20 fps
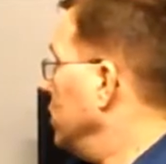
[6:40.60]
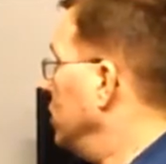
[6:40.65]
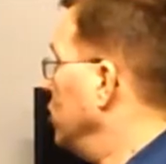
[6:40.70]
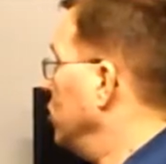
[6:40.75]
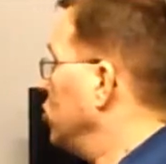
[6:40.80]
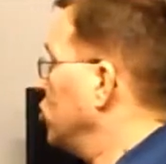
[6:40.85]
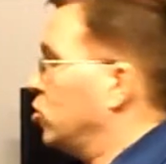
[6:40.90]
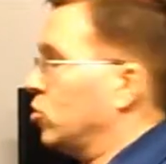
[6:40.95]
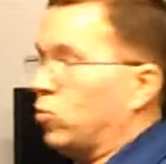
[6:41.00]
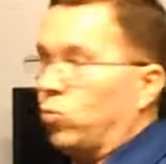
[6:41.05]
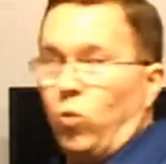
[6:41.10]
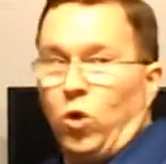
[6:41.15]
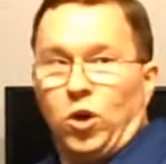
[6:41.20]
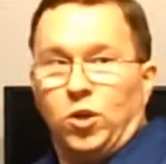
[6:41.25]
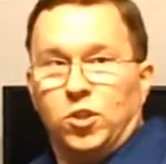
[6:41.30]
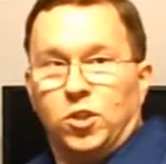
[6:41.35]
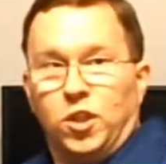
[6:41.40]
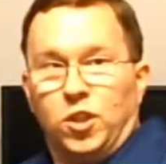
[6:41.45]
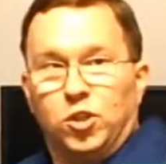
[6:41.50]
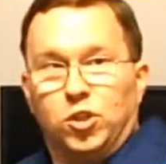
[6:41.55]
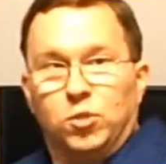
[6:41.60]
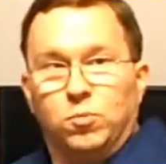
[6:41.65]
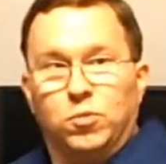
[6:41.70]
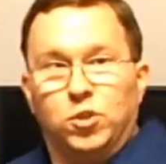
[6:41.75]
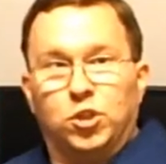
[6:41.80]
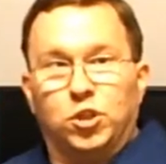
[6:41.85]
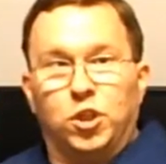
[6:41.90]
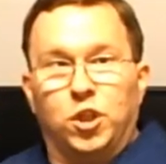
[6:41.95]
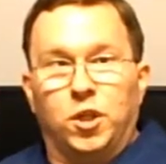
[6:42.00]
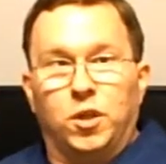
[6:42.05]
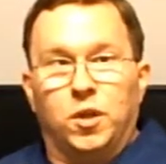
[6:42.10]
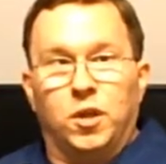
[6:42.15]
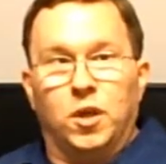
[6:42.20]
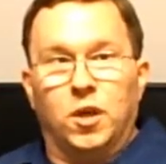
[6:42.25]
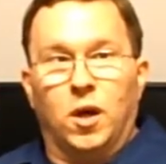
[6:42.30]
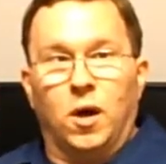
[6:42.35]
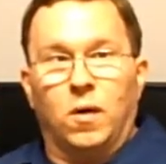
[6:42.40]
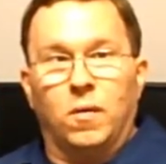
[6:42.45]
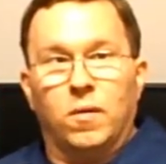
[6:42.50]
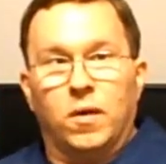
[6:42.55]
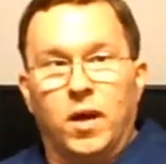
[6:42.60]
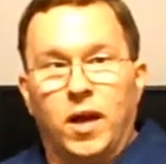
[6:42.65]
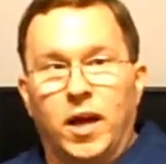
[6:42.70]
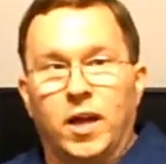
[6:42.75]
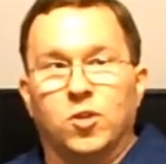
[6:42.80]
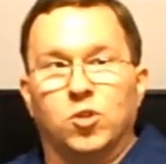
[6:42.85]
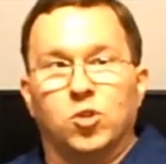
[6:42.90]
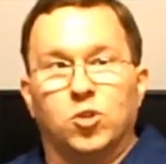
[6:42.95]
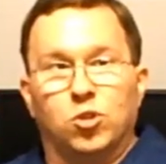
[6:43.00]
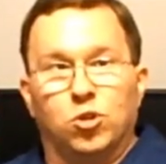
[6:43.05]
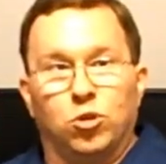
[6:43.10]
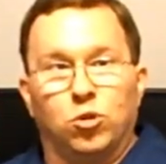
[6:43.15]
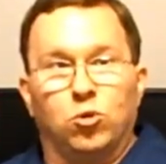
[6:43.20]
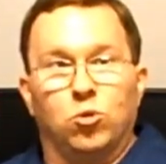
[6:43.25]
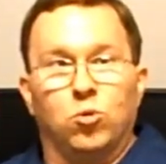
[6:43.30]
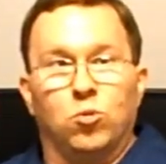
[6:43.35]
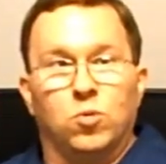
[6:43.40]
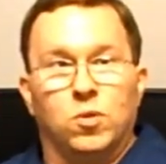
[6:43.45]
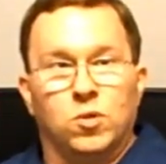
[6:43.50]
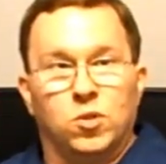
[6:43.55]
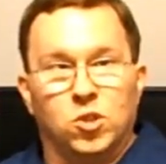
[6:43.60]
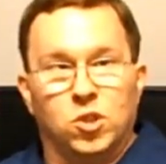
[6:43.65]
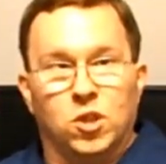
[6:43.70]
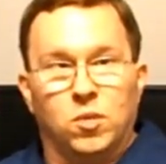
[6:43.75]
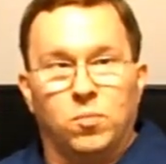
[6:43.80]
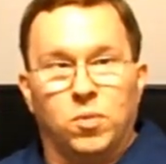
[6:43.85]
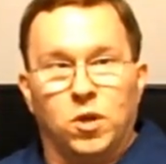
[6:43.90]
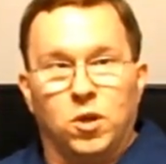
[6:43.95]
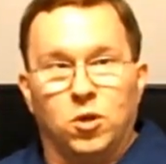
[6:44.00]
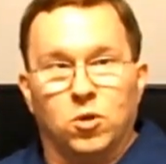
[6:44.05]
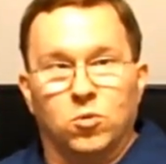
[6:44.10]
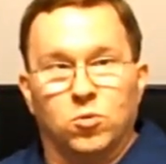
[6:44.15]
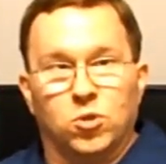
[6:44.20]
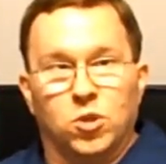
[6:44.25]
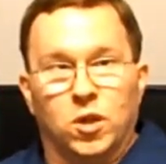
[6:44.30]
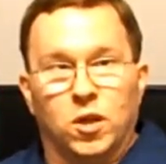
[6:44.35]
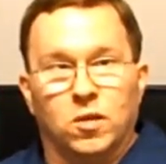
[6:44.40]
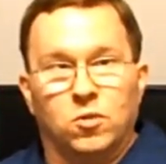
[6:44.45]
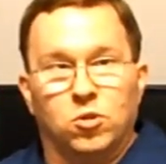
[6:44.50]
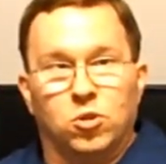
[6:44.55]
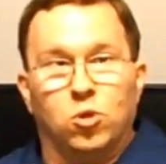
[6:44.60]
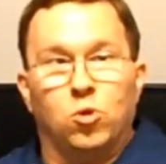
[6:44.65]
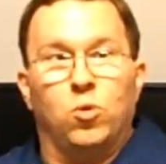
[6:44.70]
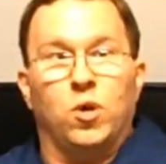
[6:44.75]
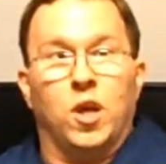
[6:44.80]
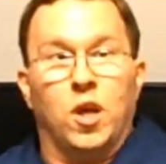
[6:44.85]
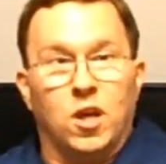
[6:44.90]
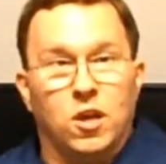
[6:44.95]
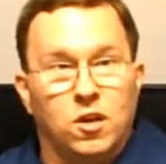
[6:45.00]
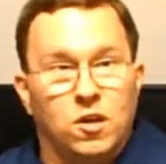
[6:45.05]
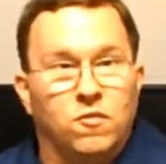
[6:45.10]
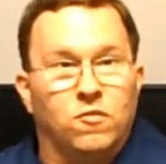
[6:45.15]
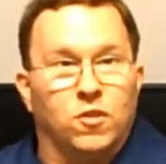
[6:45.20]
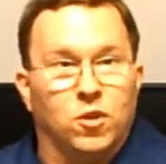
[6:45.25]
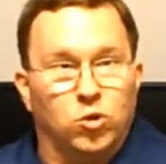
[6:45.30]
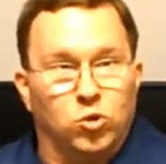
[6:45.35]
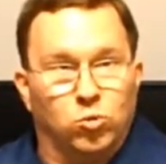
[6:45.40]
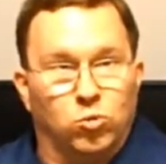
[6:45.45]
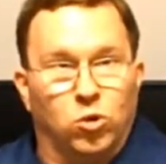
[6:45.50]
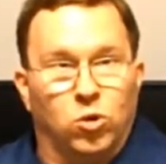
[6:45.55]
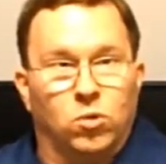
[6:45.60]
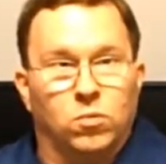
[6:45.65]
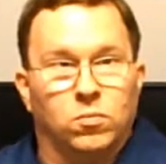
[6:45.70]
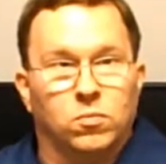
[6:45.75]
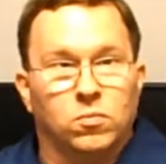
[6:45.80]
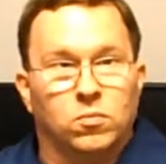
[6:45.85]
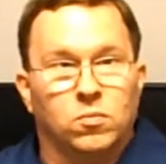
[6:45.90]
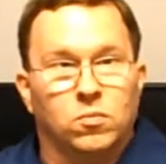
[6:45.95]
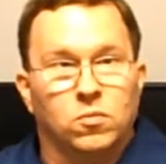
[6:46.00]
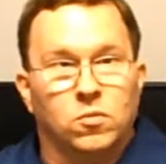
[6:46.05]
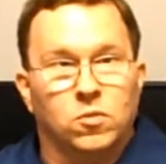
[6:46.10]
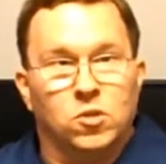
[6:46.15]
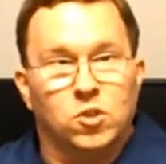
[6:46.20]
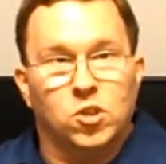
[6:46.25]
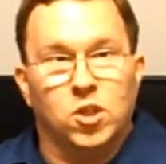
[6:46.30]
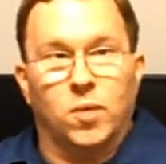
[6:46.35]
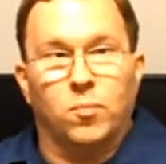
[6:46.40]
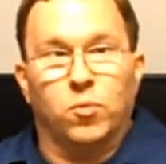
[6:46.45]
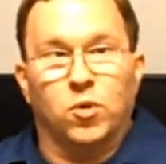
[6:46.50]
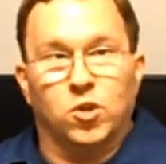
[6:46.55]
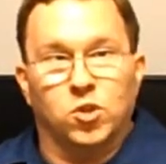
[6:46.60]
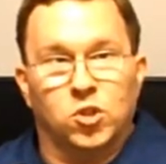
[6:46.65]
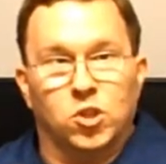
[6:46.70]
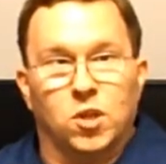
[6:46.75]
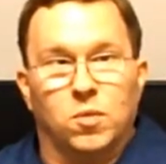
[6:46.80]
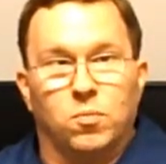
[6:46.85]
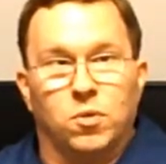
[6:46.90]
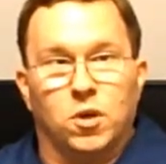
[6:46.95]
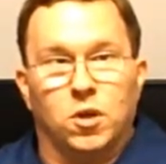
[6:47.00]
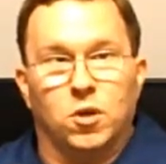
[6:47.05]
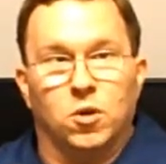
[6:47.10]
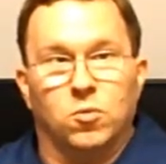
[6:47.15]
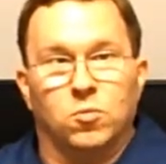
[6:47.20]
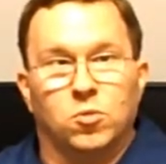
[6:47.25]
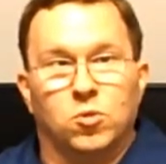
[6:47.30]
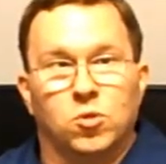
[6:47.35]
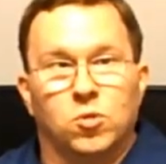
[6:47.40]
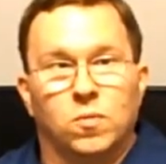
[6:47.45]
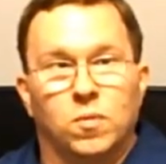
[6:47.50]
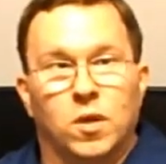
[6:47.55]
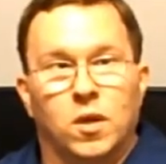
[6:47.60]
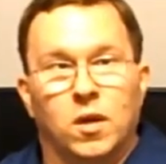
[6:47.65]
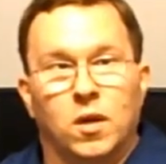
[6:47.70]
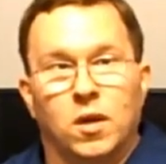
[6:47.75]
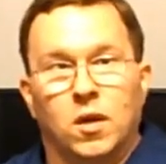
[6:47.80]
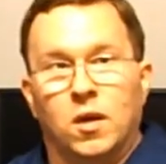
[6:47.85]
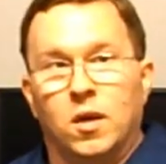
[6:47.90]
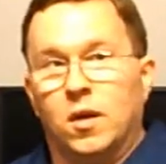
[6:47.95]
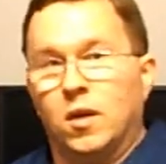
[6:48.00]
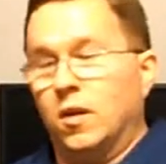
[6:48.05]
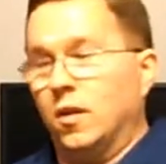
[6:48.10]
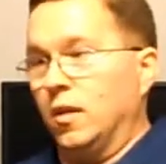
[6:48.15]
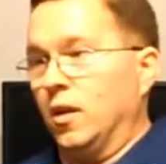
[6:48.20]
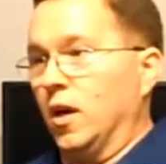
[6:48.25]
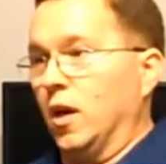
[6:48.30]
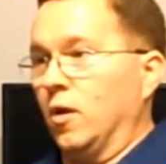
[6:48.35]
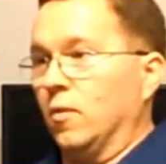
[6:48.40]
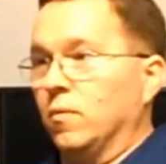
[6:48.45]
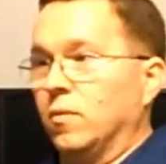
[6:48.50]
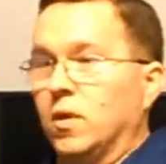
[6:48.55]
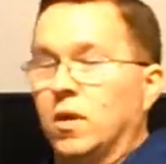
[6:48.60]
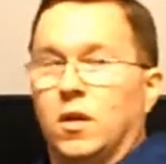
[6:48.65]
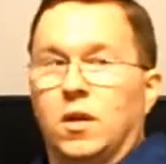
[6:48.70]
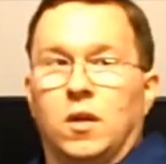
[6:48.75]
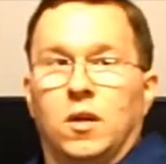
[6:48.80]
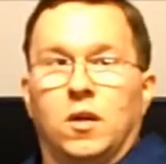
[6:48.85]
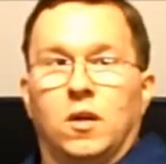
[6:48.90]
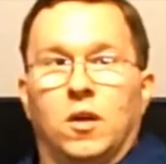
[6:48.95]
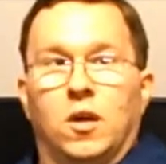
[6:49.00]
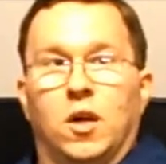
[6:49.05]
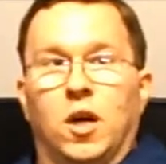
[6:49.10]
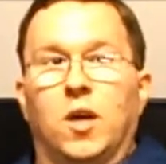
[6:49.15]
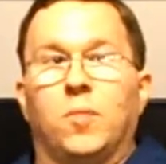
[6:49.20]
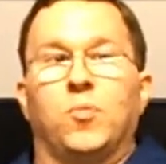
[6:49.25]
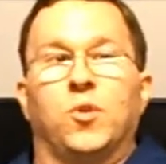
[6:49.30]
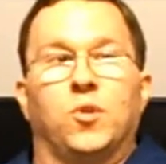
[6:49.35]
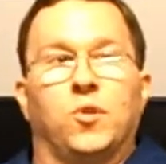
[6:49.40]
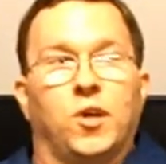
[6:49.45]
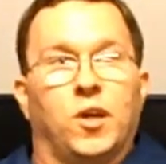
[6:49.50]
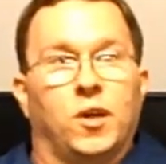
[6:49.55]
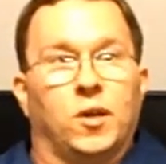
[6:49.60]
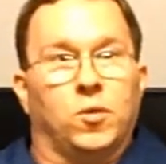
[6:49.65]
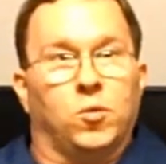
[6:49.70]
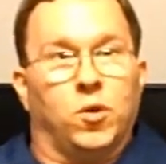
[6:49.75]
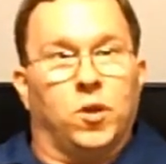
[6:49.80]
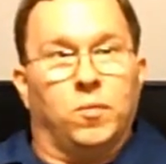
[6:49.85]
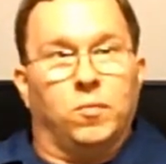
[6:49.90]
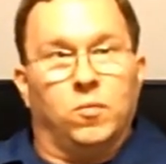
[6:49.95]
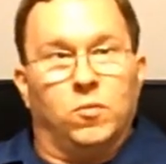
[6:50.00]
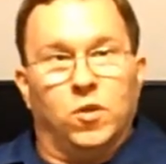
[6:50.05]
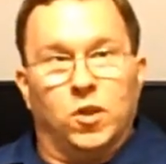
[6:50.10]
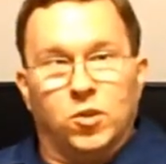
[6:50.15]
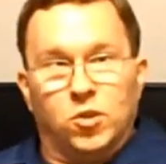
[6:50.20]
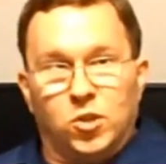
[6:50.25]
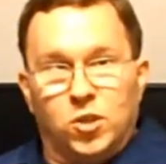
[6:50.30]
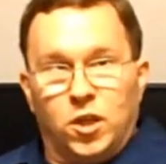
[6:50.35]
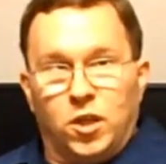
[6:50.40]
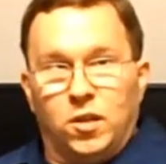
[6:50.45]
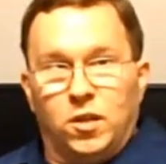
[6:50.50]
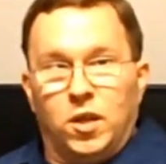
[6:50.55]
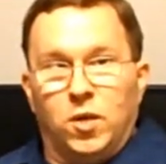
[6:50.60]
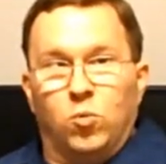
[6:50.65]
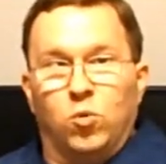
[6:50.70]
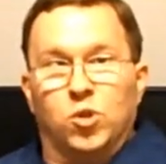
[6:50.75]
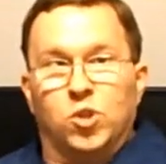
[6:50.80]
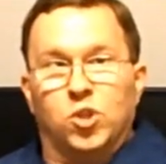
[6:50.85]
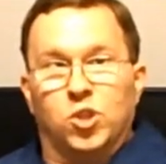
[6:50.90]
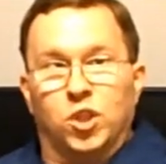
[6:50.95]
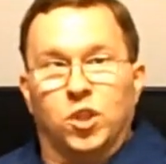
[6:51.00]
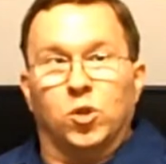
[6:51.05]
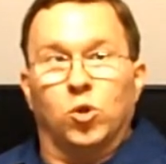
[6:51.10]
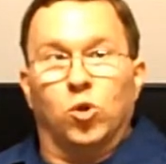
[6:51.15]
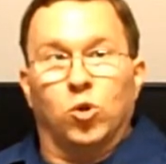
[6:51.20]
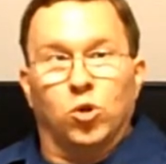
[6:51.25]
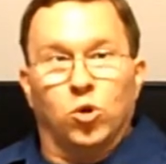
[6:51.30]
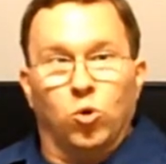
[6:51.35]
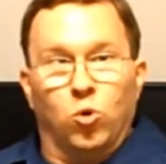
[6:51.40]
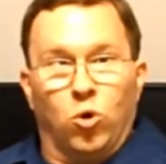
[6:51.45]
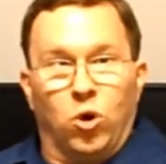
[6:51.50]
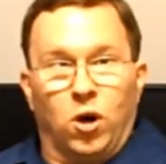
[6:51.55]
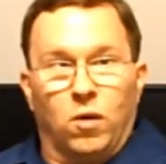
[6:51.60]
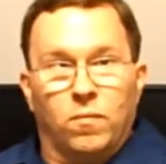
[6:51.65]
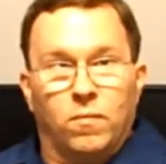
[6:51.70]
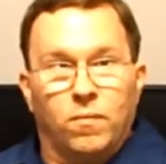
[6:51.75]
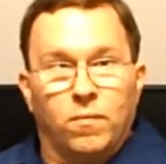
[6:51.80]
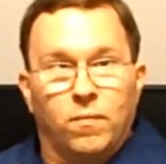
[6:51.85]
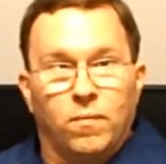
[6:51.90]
this workstation machine here has 2 CPUs in it, 2 individual separate CPUs. Now, hypothetically, let's say they were single-core,